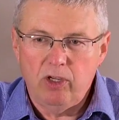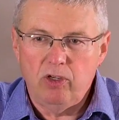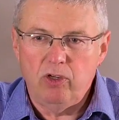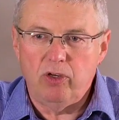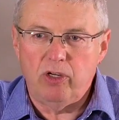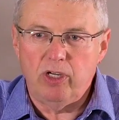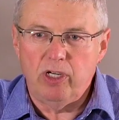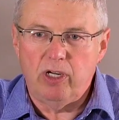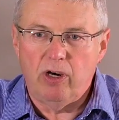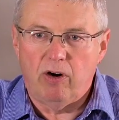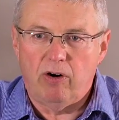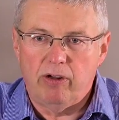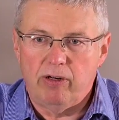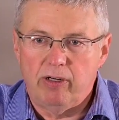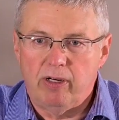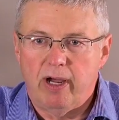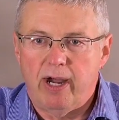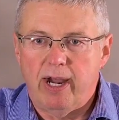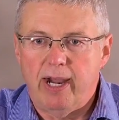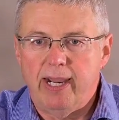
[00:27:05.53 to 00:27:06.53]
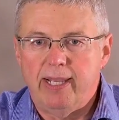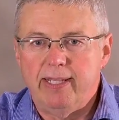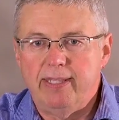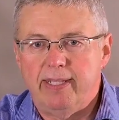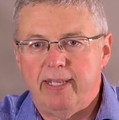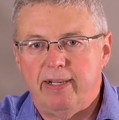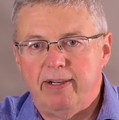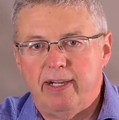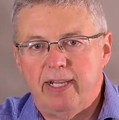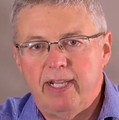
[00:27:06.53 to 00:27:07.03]
You can go online.
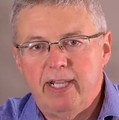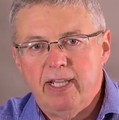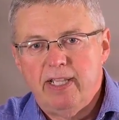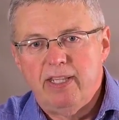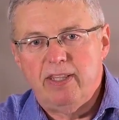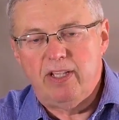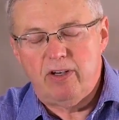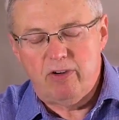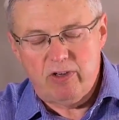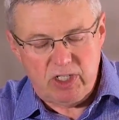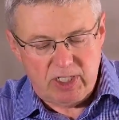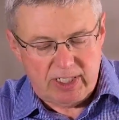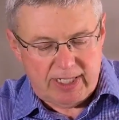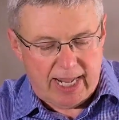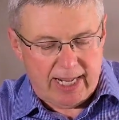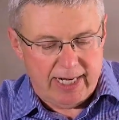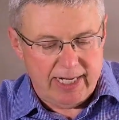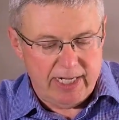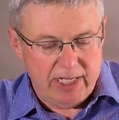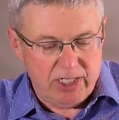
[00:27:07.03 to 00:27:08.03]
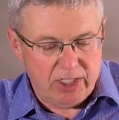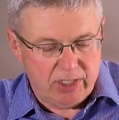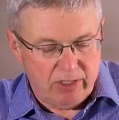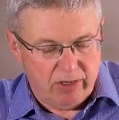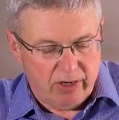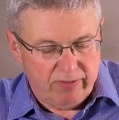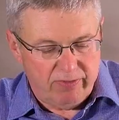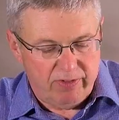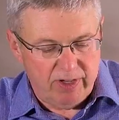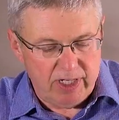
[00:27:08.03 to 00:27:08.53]
There are studies,
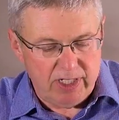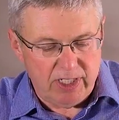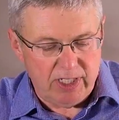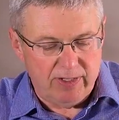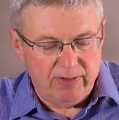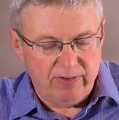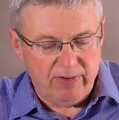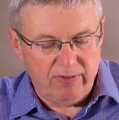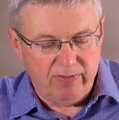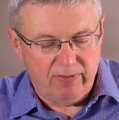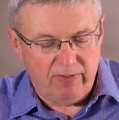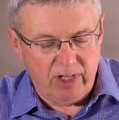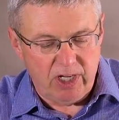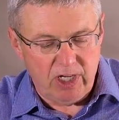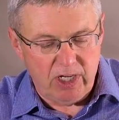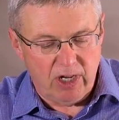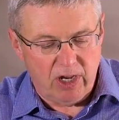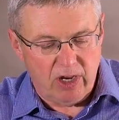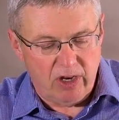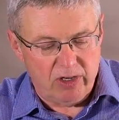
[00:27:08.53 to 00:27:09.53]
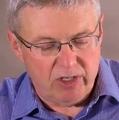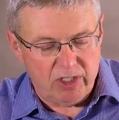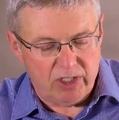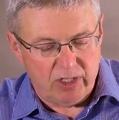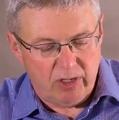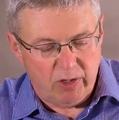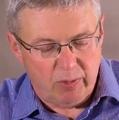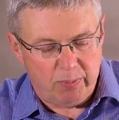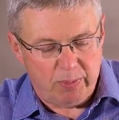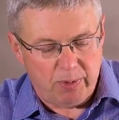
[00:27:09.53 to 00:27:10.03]
there are videos,
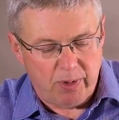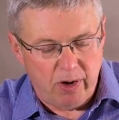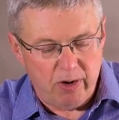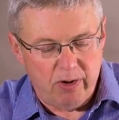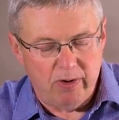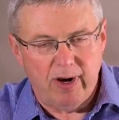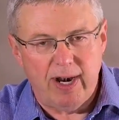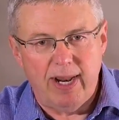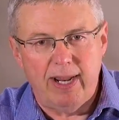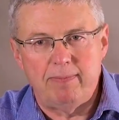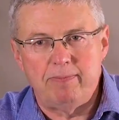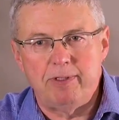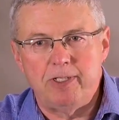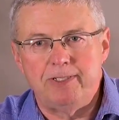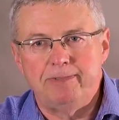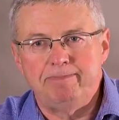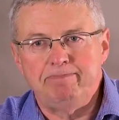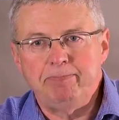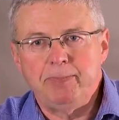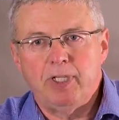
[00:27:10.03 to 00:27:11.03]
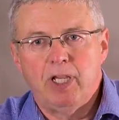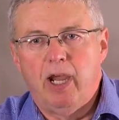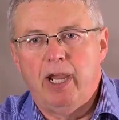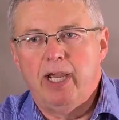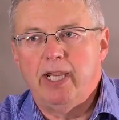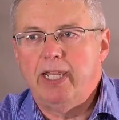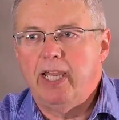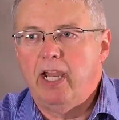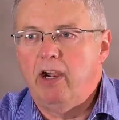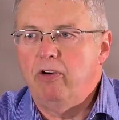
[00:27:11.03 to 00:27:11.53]
there are programs.
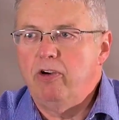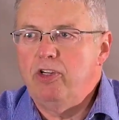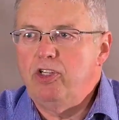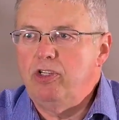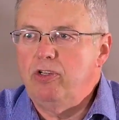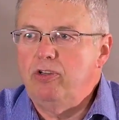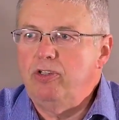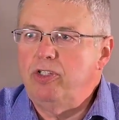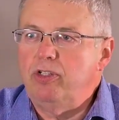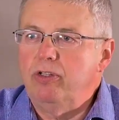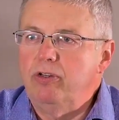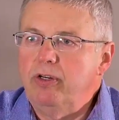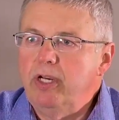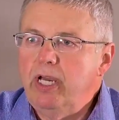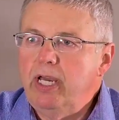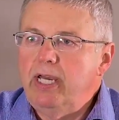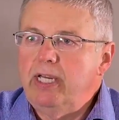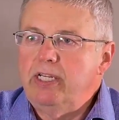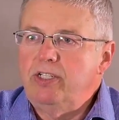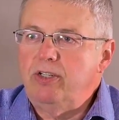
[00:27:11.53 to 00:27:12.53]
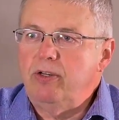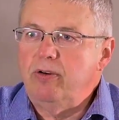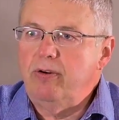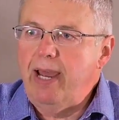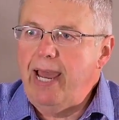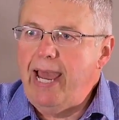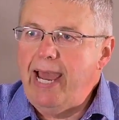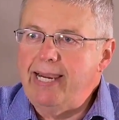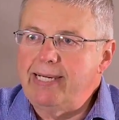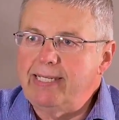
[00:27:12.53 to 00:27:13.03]
I encourage you to
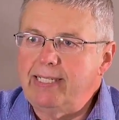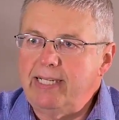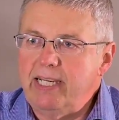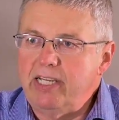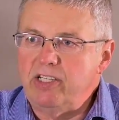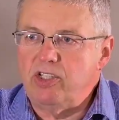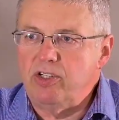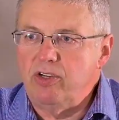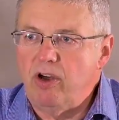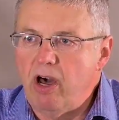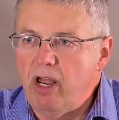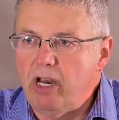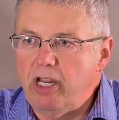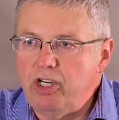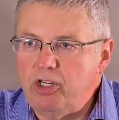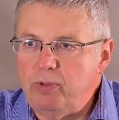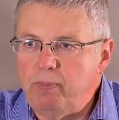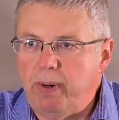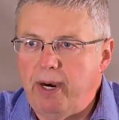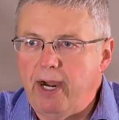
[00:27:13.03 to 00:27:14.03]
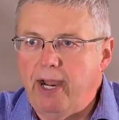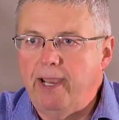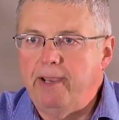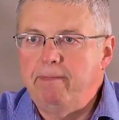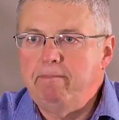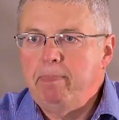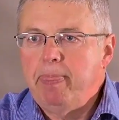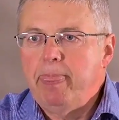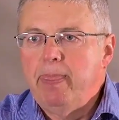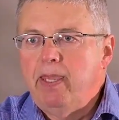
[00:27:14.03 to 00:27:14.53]
access knowledge
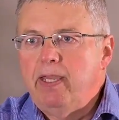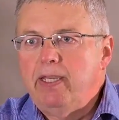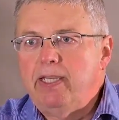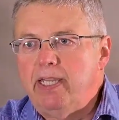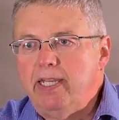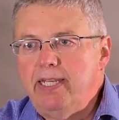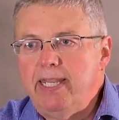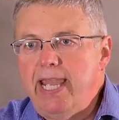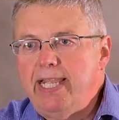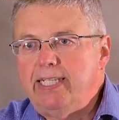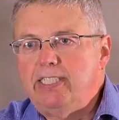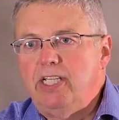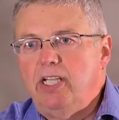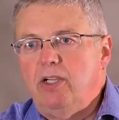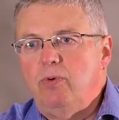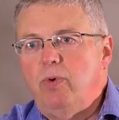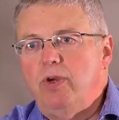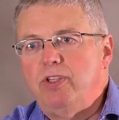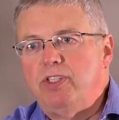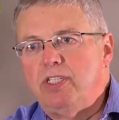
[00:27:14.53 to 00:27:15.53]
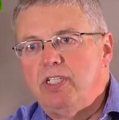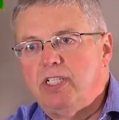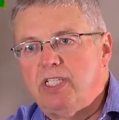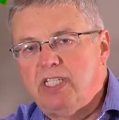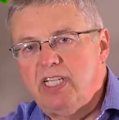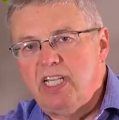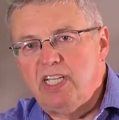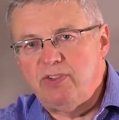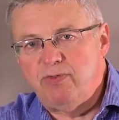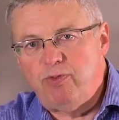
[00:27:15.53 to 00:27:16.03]
by connecting with
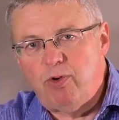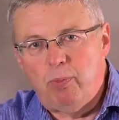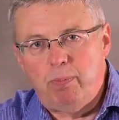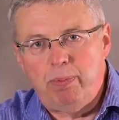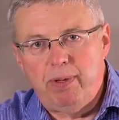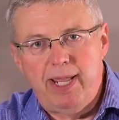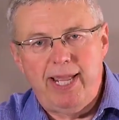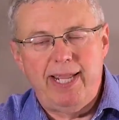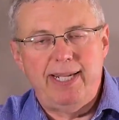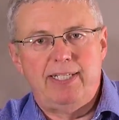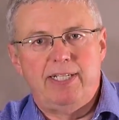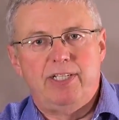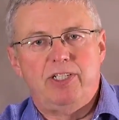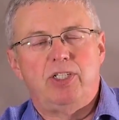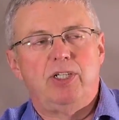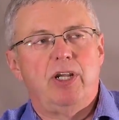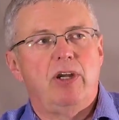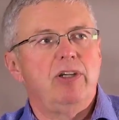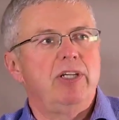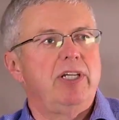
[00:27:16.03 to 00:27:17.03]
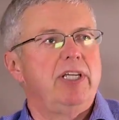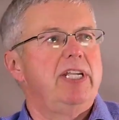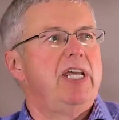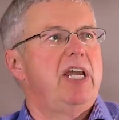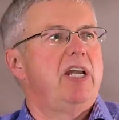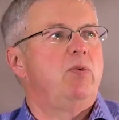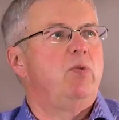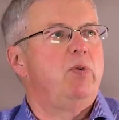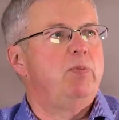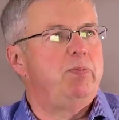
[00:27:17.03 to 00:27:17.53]
successful planters. Don't
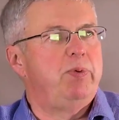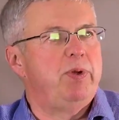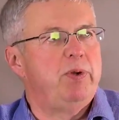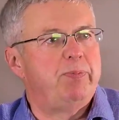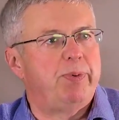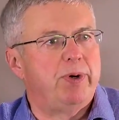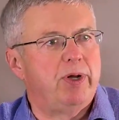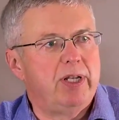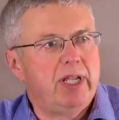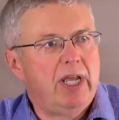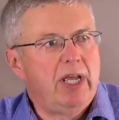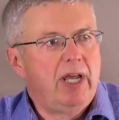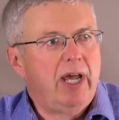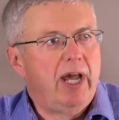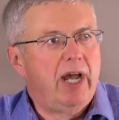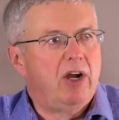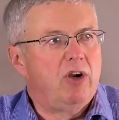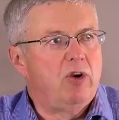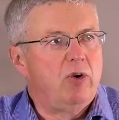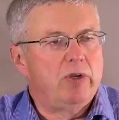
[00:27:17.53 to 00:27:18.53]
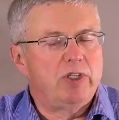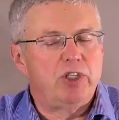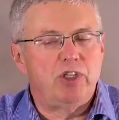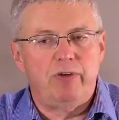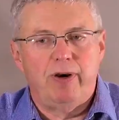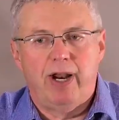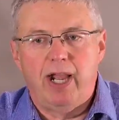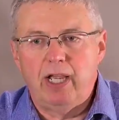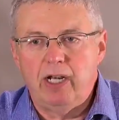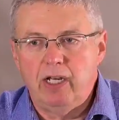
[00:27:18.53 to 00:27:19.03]
connect with people who are
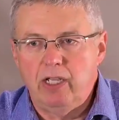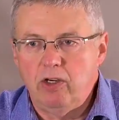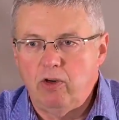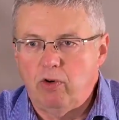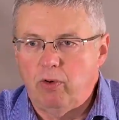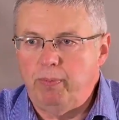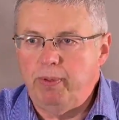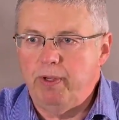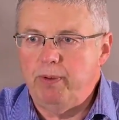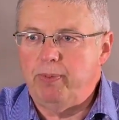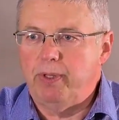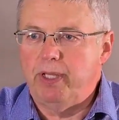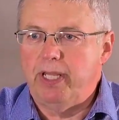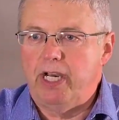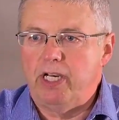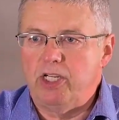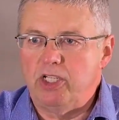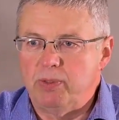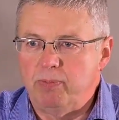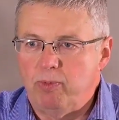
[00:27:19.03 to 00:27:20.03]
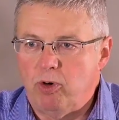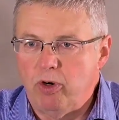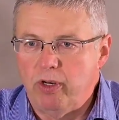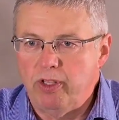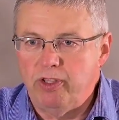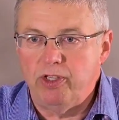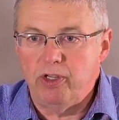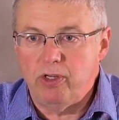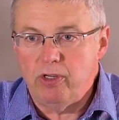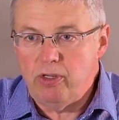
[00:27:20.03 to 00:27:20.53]
struggling or people that are
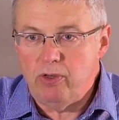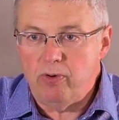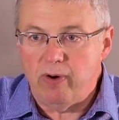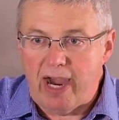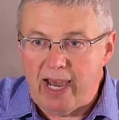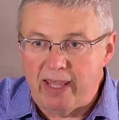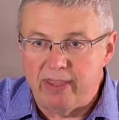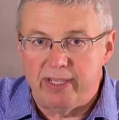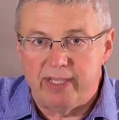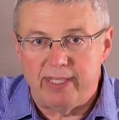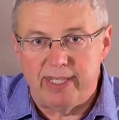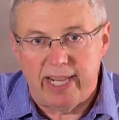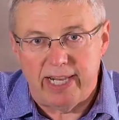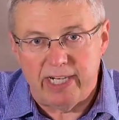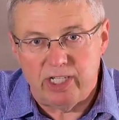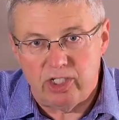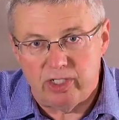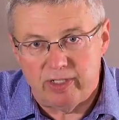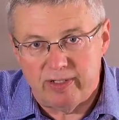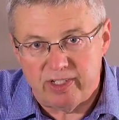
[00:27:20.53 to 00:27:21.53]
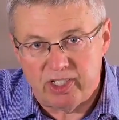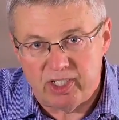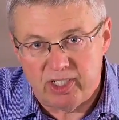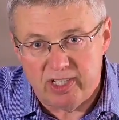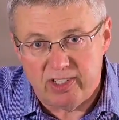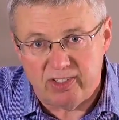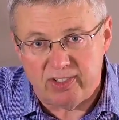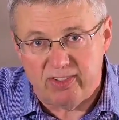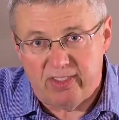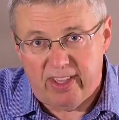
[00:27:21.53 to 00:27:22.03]
smaller than you, other than to
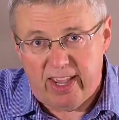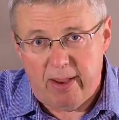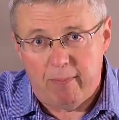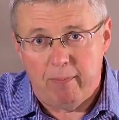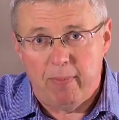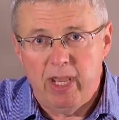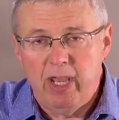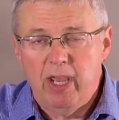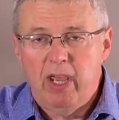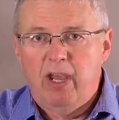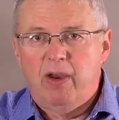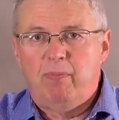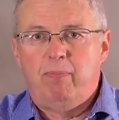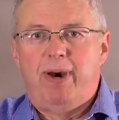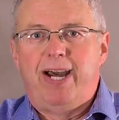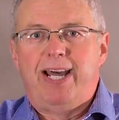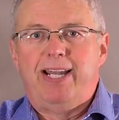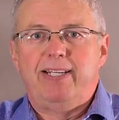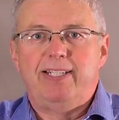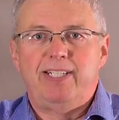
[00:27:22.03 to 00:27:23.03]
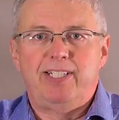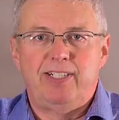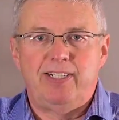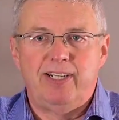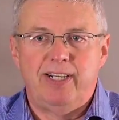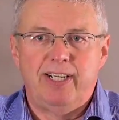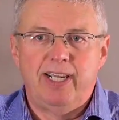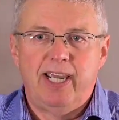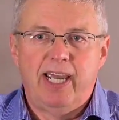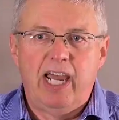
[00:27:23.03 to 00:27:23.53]
assist them, but
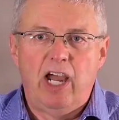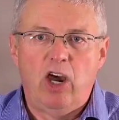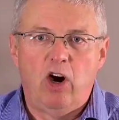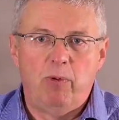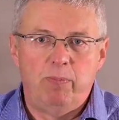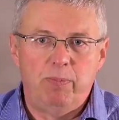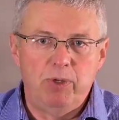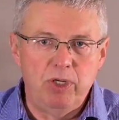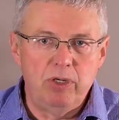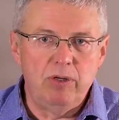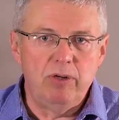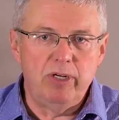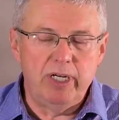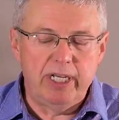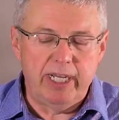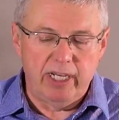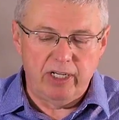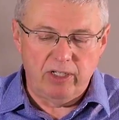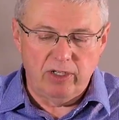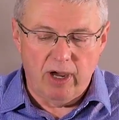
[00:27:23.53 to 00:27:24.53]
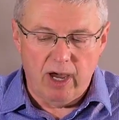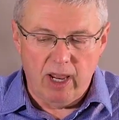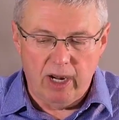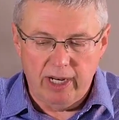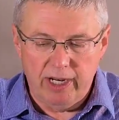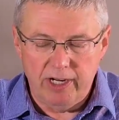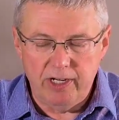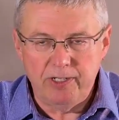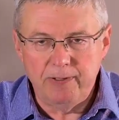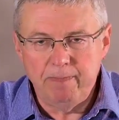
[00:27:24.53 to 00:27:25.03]
to help you to get
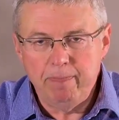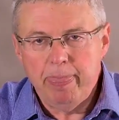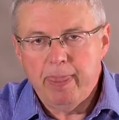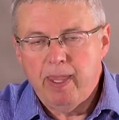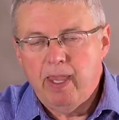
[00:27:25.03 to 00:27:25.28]
knowledge.